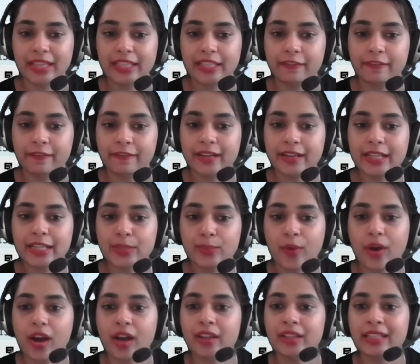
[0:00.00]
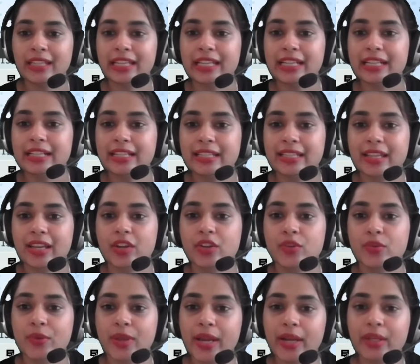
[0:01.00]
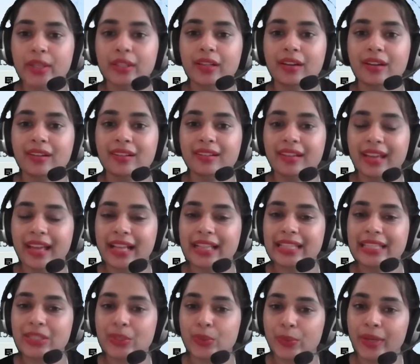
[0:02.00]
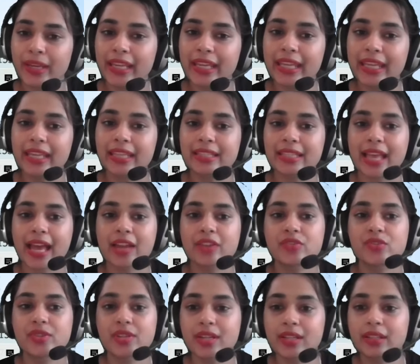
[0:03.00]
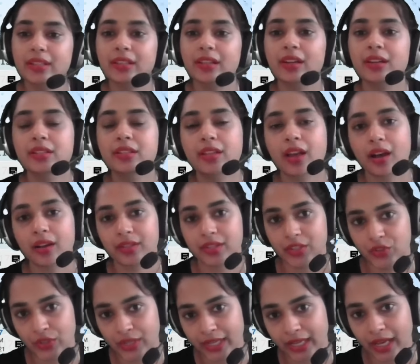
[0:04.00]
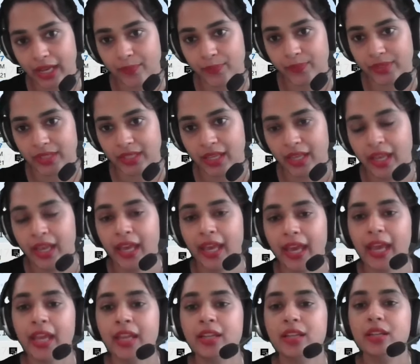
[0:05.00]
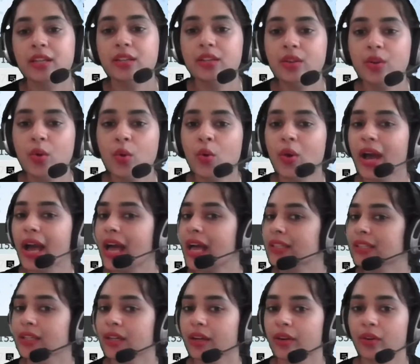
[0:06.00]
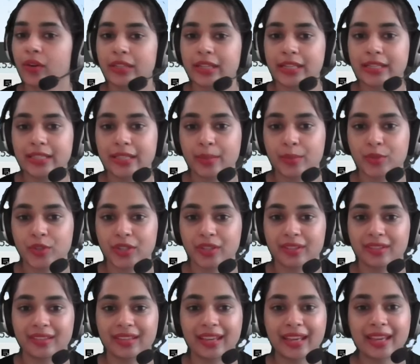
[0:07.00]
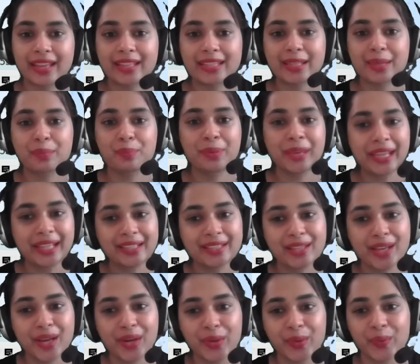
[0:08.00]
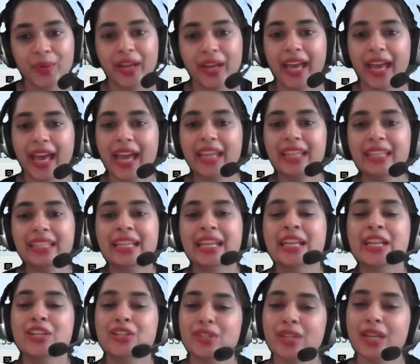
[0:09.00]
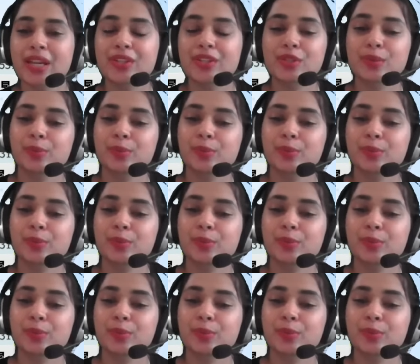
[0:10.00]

The first one is regular health screenings and regular doctor checkups and no alcohol consumption. It's a big no and try to